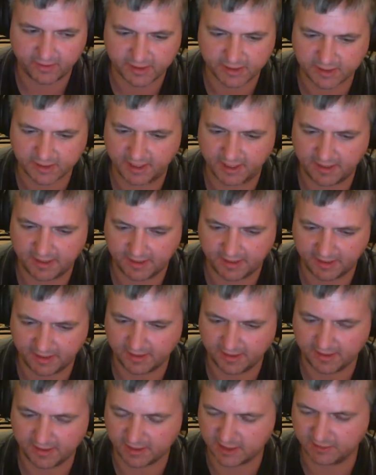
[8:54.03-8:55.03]
just kind of
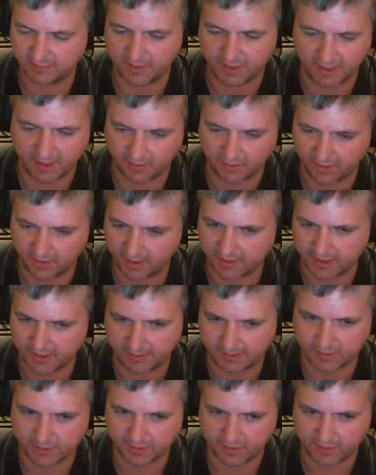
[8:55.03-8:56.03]
the spinning around
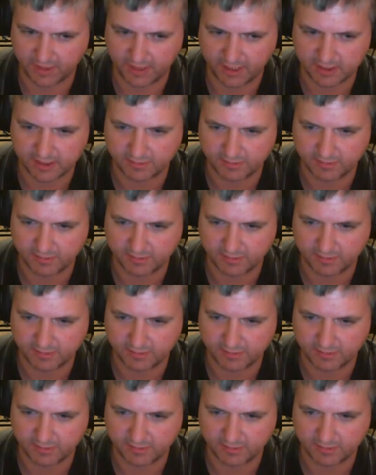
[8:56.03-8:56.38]
types of rides,